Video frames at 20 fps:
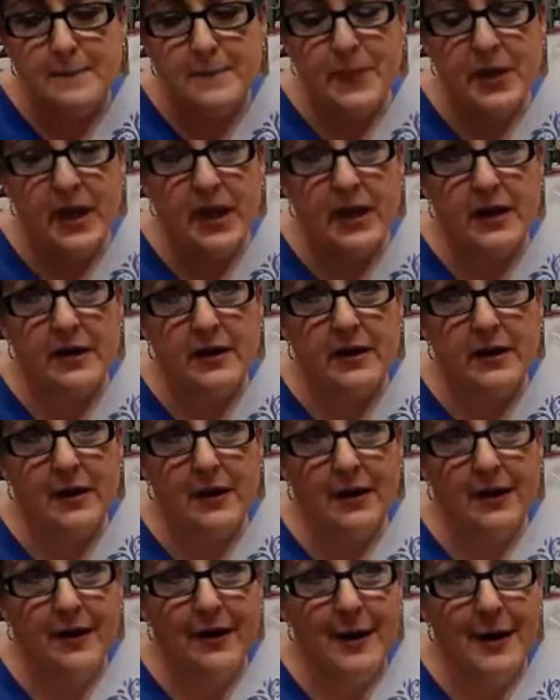But
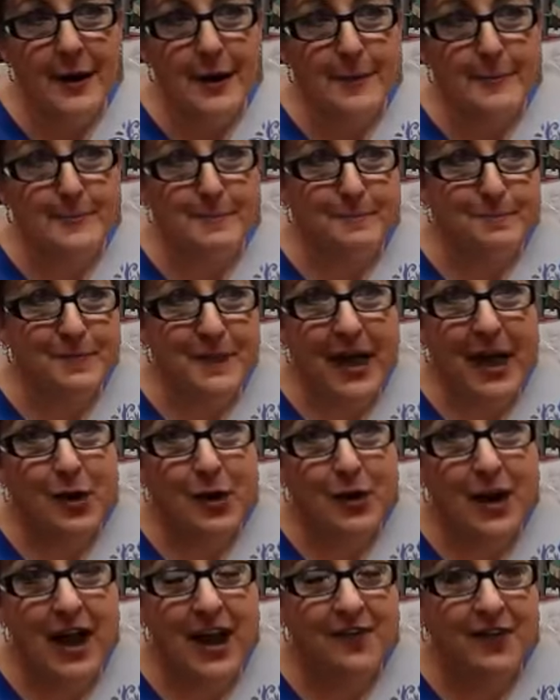I
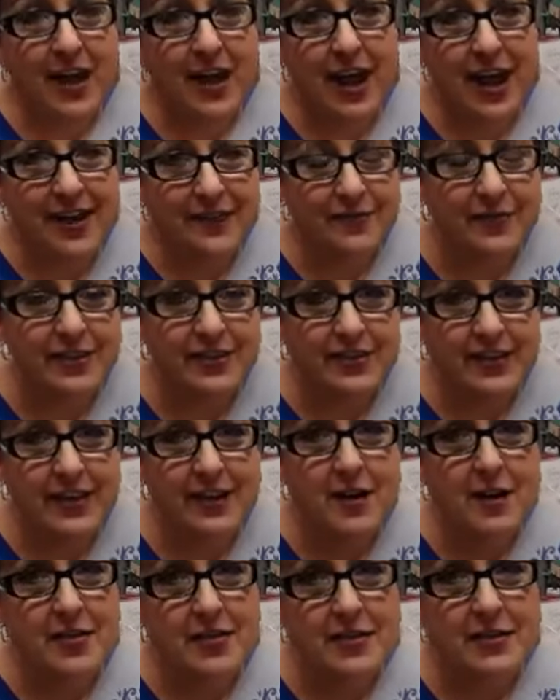don't have everything
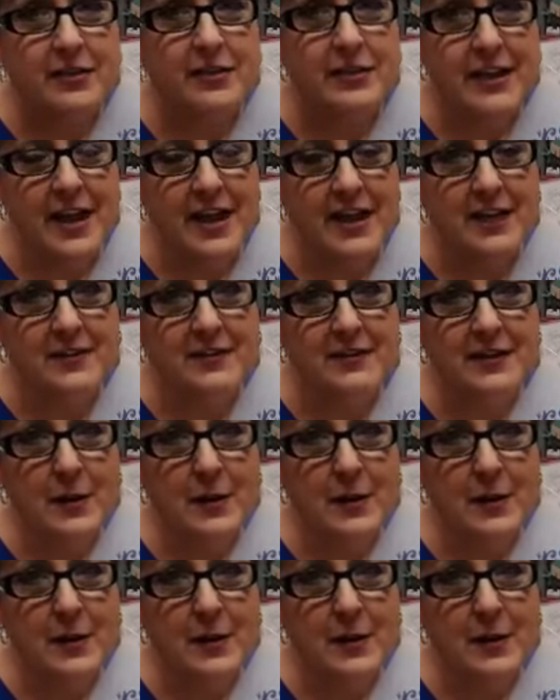on there yet.